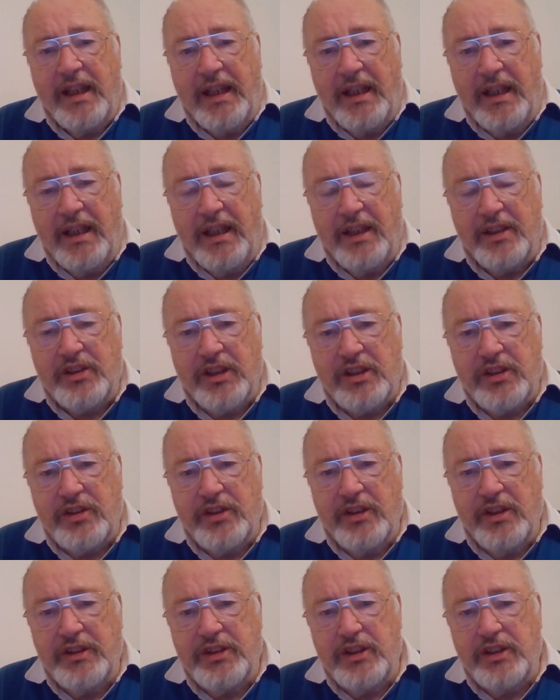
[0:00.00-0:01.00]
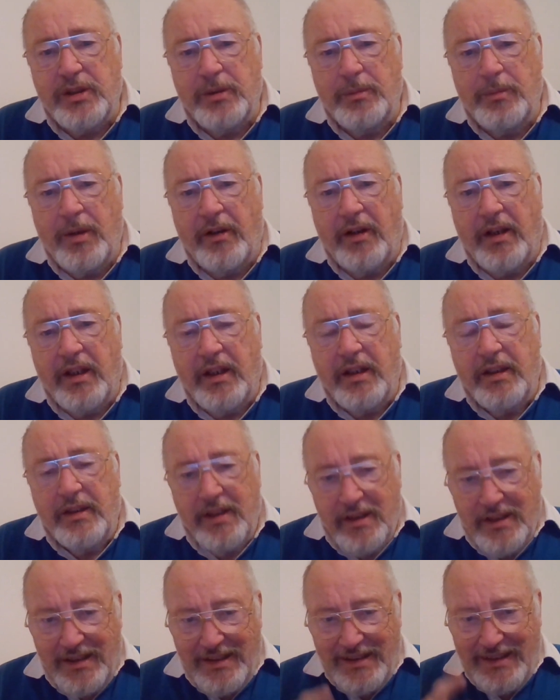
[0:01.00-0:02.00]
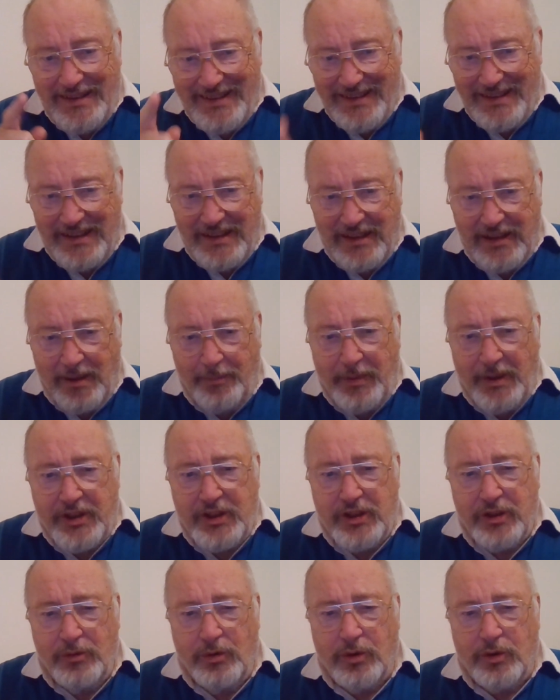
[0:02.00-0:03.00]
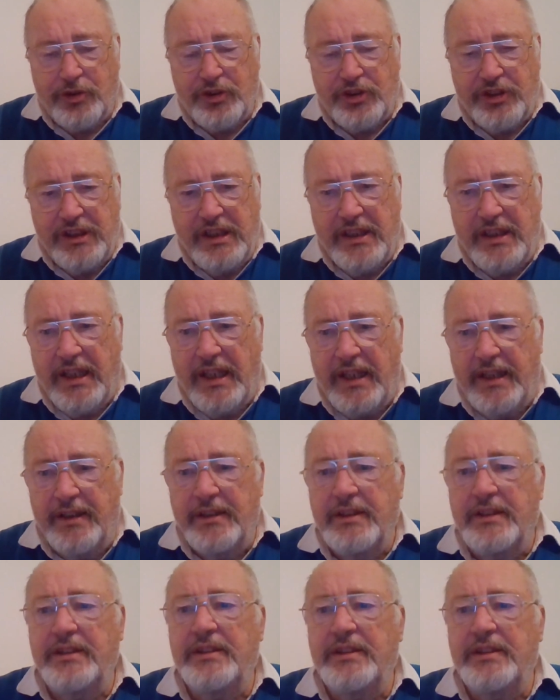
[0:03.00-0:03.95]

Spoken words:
at 6:30 tomorrow. God bless you all. See you then.